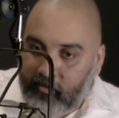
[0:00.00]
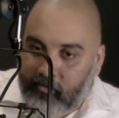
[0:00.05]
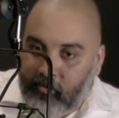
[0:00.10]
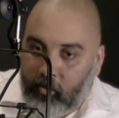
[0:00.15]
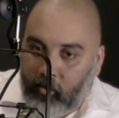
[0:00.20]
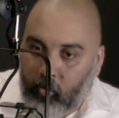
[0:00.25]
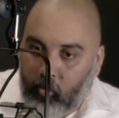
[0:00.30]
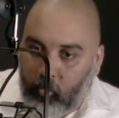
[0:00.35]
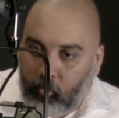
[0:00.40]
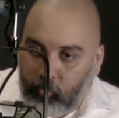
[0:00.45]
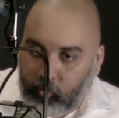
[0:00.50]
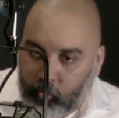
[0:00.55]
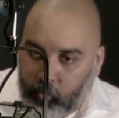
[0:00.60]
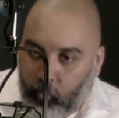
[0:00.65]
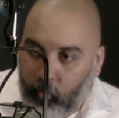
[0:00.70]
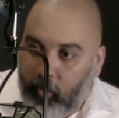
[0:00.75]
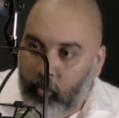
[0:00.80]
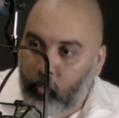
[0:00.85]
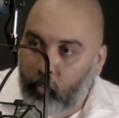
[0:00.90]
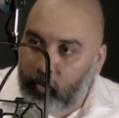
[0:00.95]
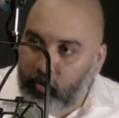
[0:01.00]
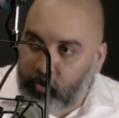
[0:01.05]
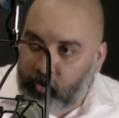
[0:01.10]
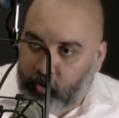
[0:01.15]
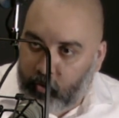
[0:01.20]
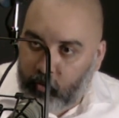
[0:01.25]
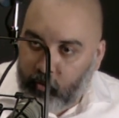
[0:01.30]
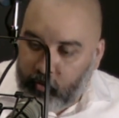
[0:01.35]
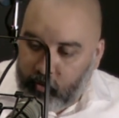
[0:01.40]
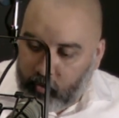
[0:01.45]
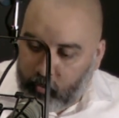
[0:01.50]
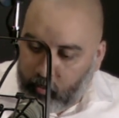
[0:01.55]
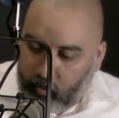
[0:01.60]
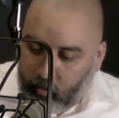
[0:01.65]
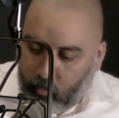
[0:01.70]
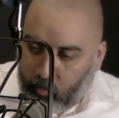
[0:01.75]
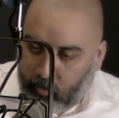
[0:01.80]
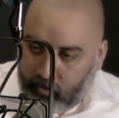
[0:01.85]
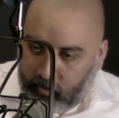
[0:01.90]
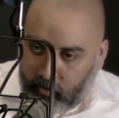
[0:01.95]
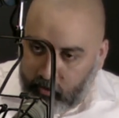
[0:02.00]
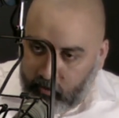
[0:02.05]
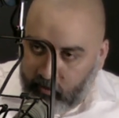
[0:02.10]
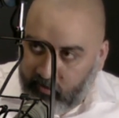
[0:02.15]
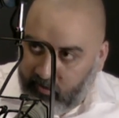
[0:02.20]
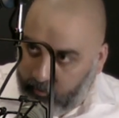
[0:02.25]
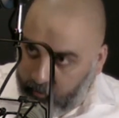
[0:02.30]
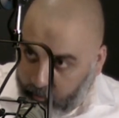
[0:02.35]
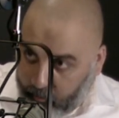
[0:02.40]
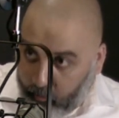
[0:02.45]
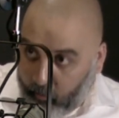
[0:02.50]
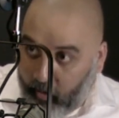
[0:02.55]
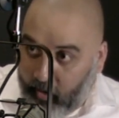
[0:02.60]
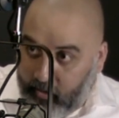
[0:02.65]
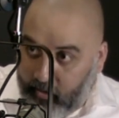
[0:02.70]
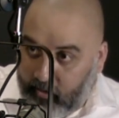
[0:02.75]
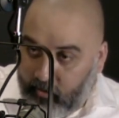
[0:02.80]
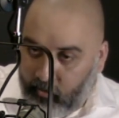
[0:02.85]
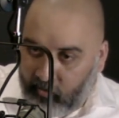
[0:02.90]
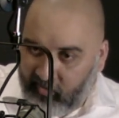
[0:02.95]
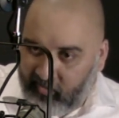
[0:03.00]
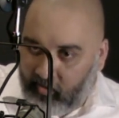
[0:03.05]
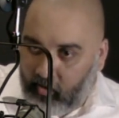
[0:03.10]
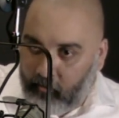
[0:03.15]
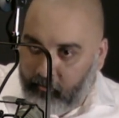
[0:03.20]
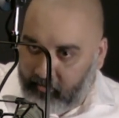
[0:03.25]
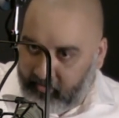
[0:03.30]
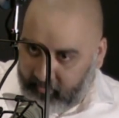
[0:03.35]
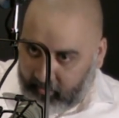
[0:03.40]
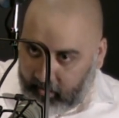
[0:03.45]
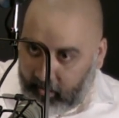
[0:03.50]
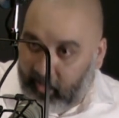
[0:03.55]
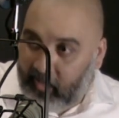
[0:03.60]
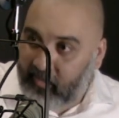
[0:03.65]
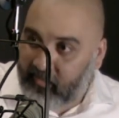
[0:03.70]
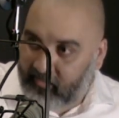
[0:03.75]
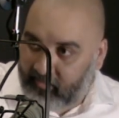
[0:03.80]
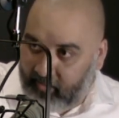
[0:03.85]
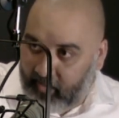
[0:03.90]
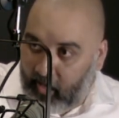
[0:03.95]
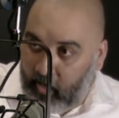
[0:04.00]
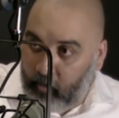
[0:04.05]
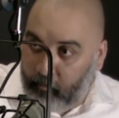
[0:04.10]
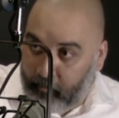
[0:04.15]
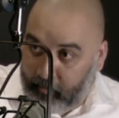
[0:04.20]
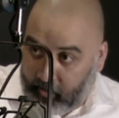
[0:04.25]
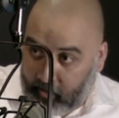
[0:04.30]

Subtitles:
So doing what you do, and with you branding yourself as Scalp